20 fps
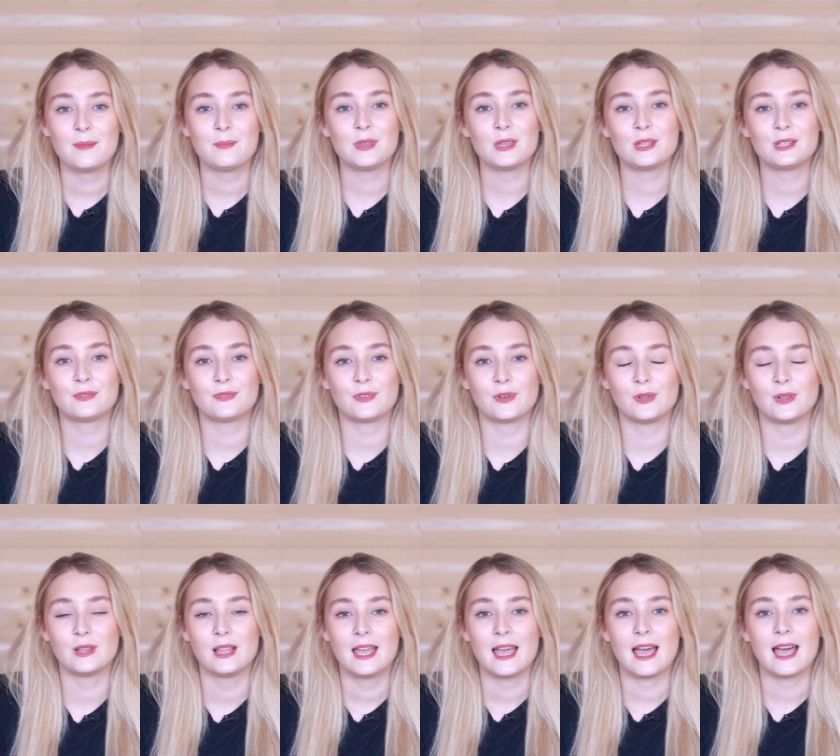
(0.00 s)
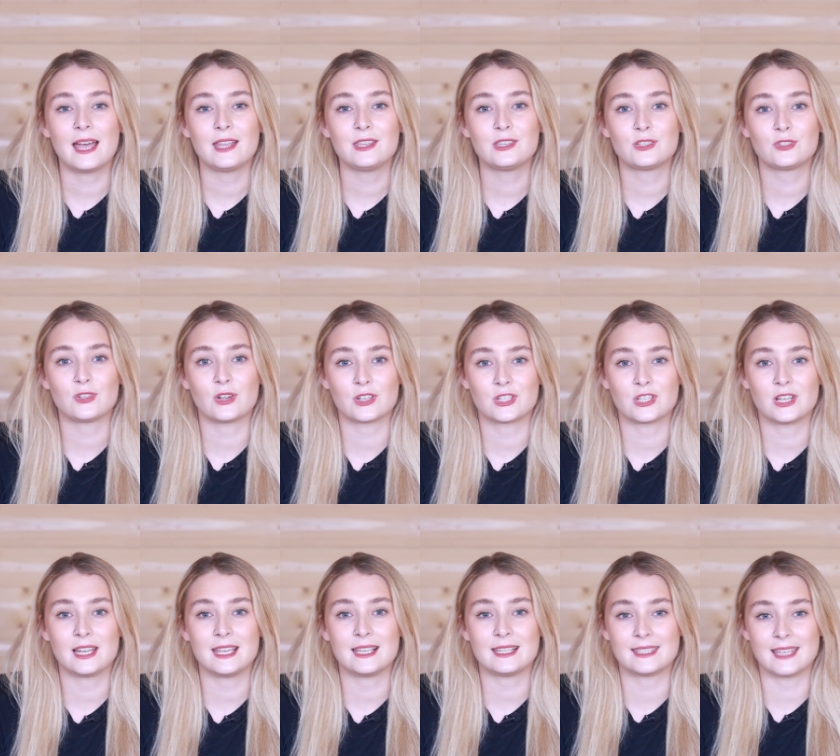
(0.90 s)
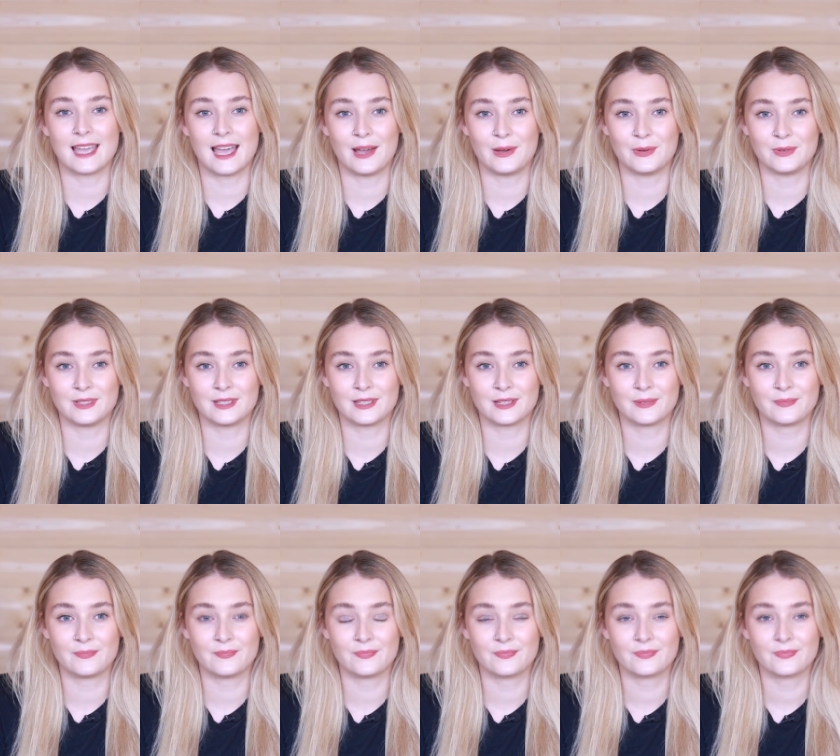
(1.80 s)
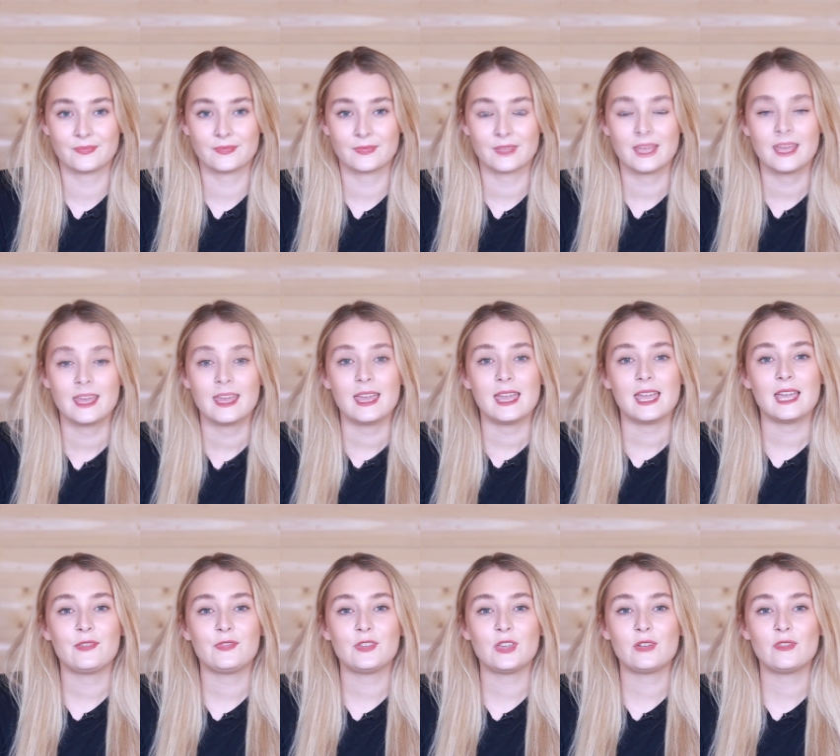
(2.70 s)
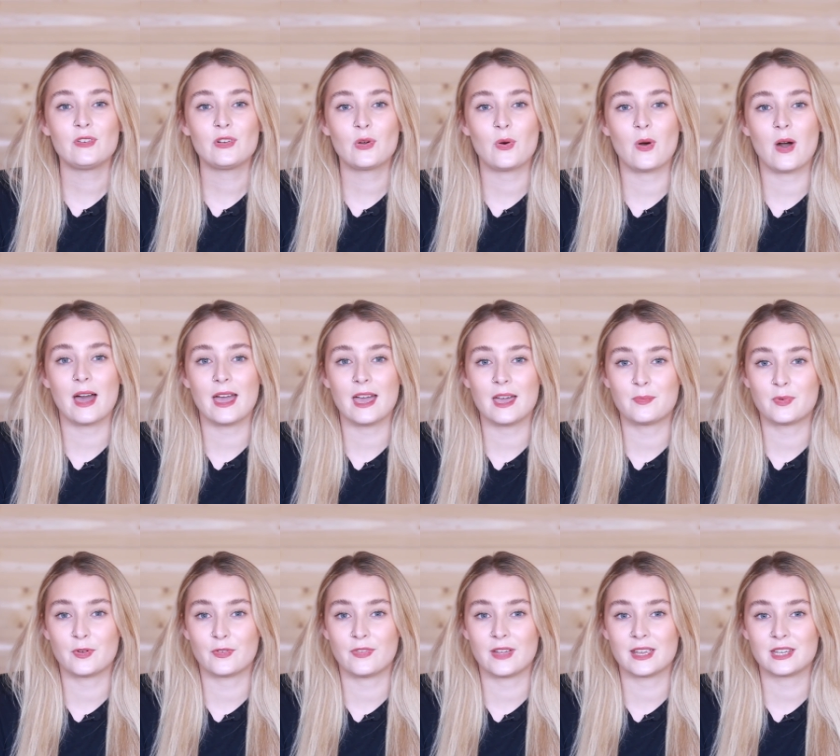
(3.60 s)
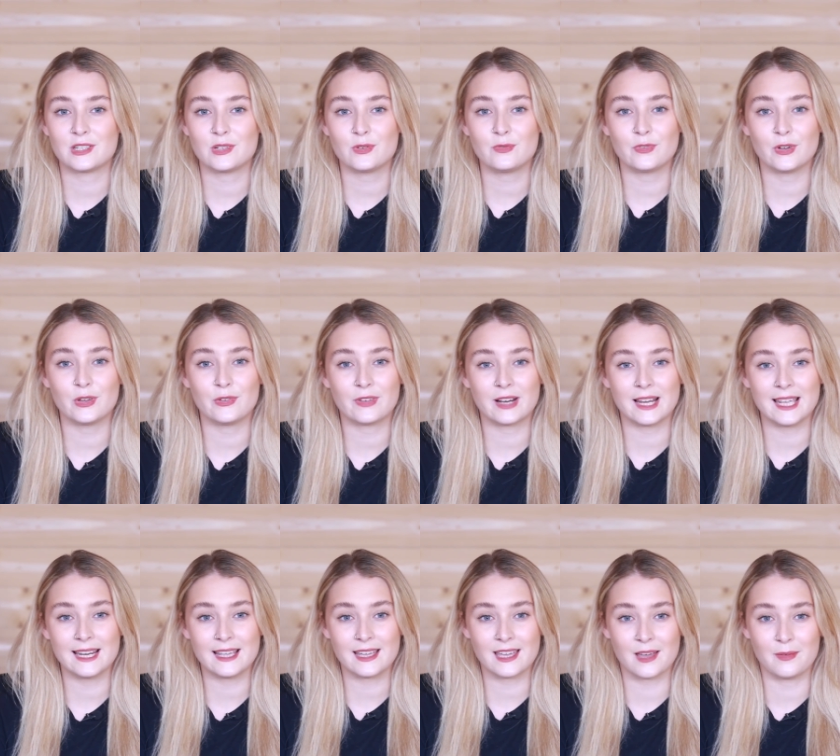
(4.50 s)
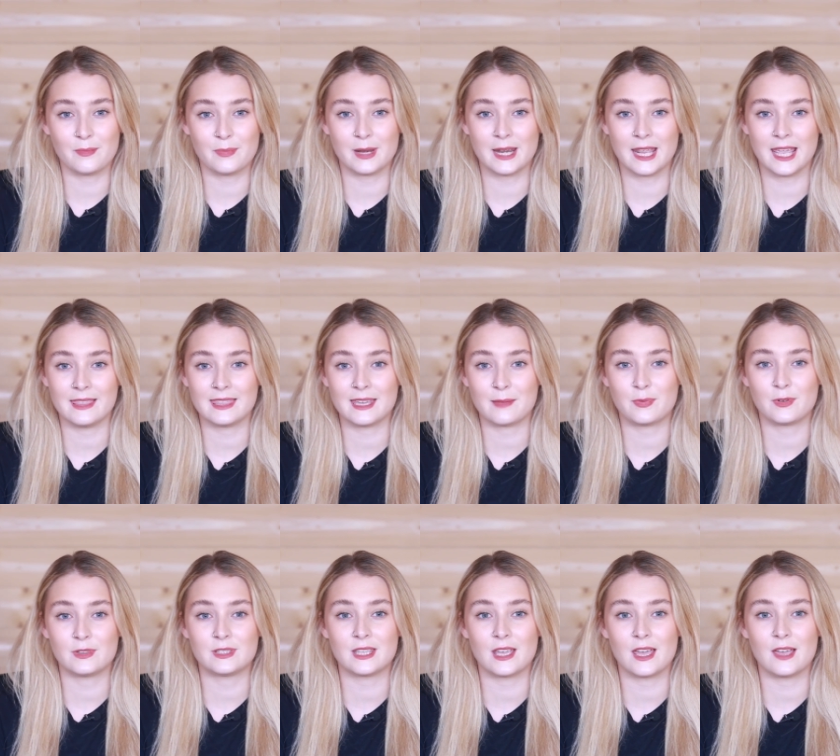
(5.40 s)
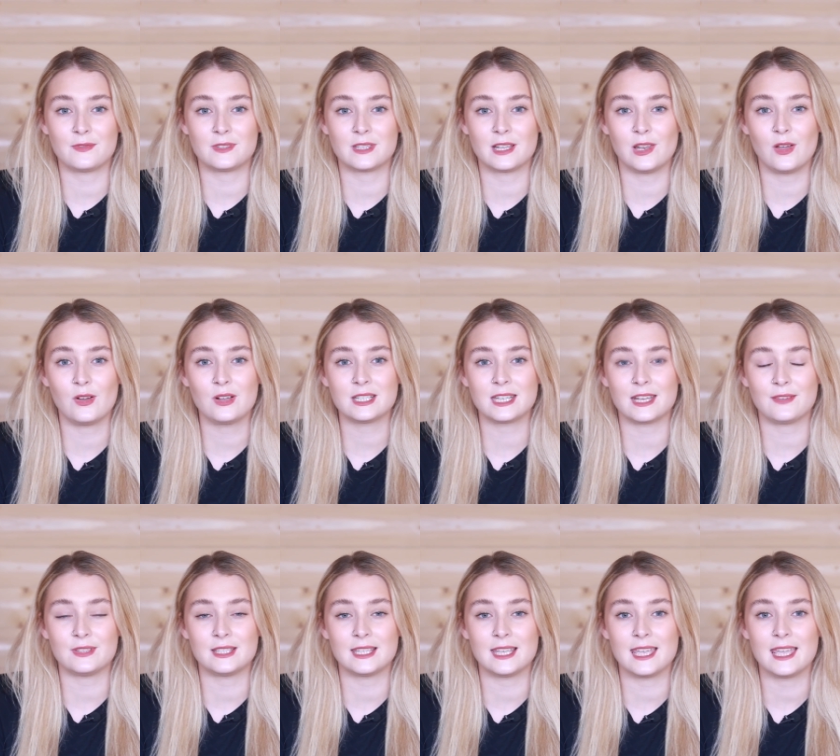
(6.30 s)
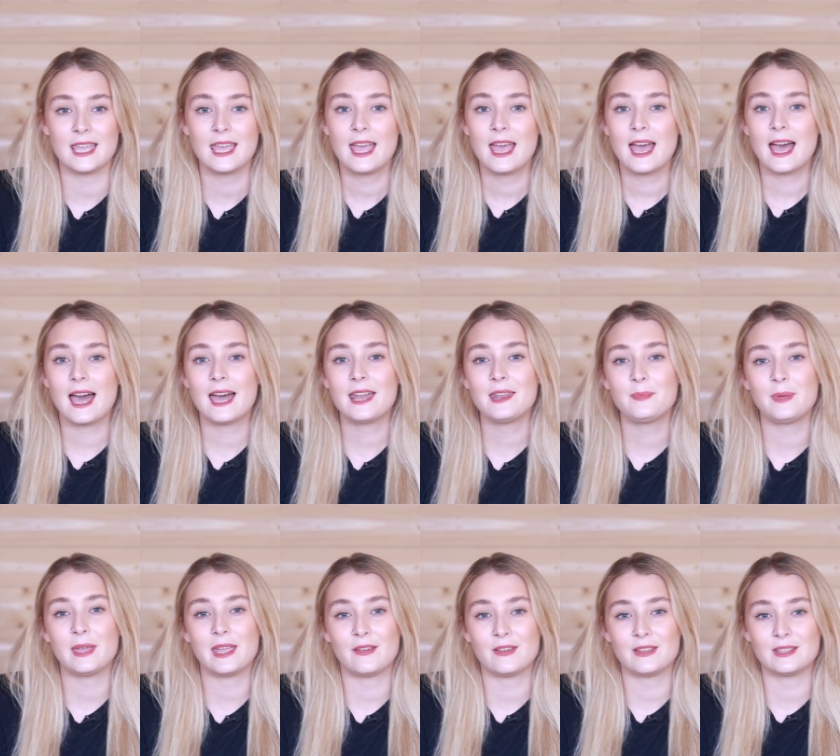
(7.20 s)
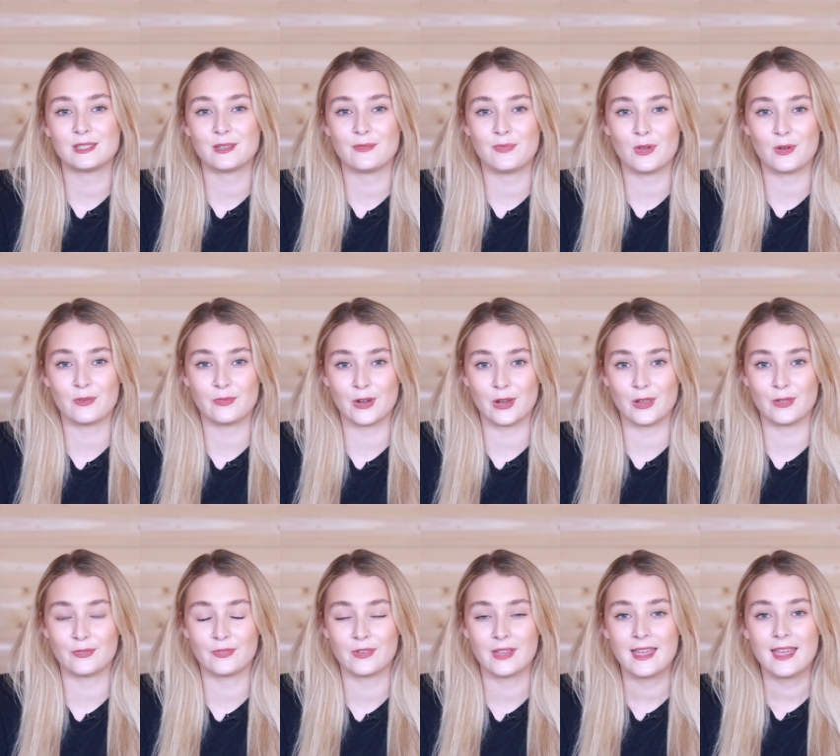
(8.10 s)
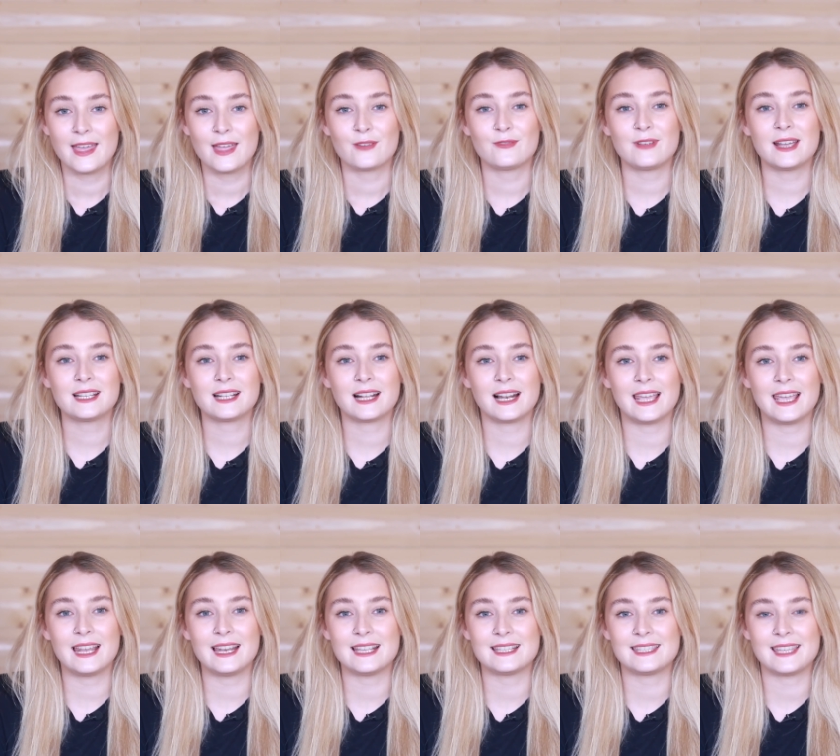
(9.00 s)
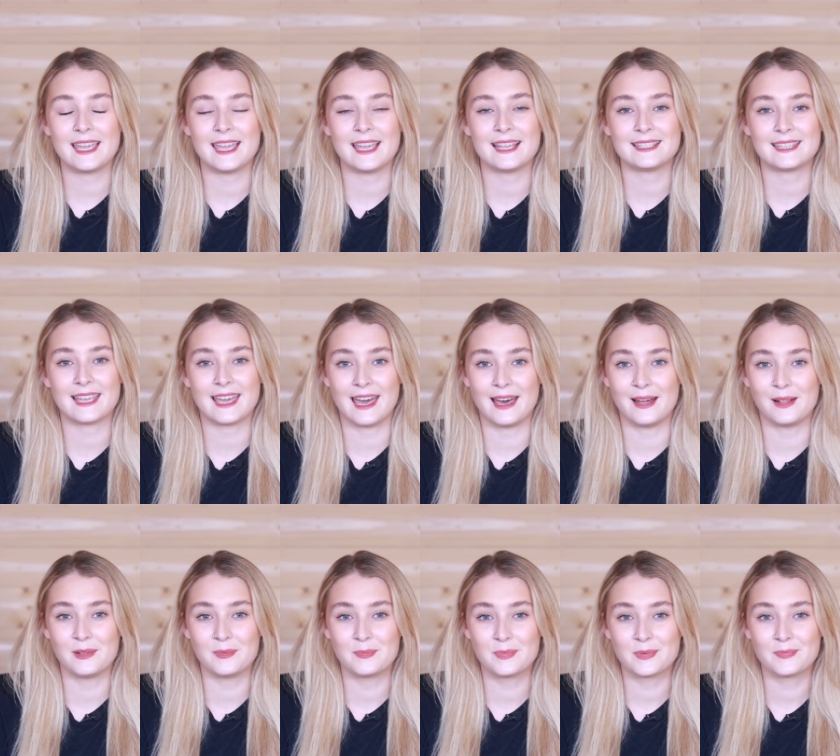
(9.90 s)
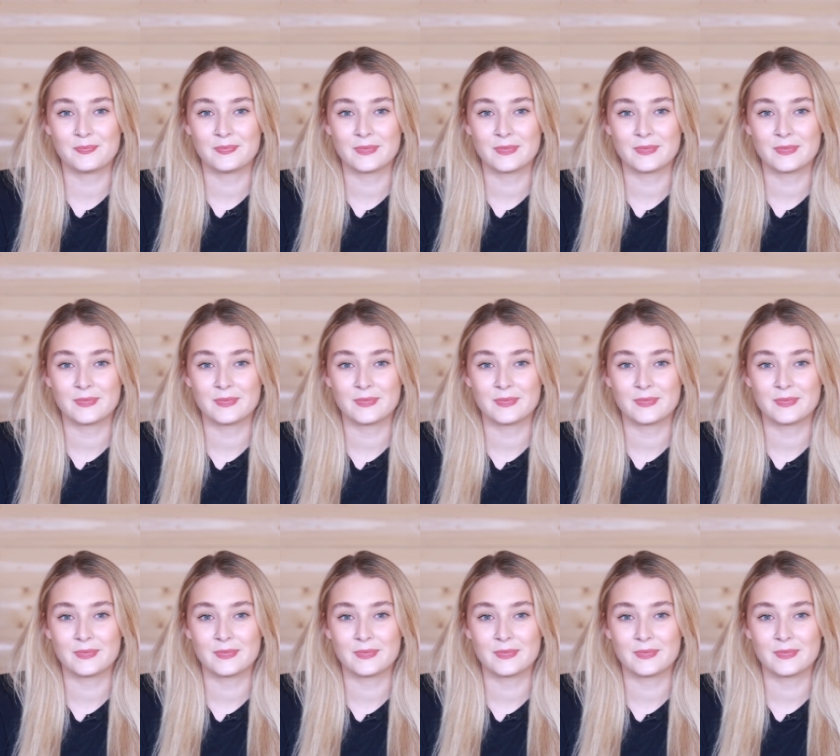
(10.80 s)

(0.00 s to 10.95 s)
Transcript: beautiful and structurally sound. If you require a professional roof cleaning company that preserves the longevity and appearance of your roof, RedClean is here to help.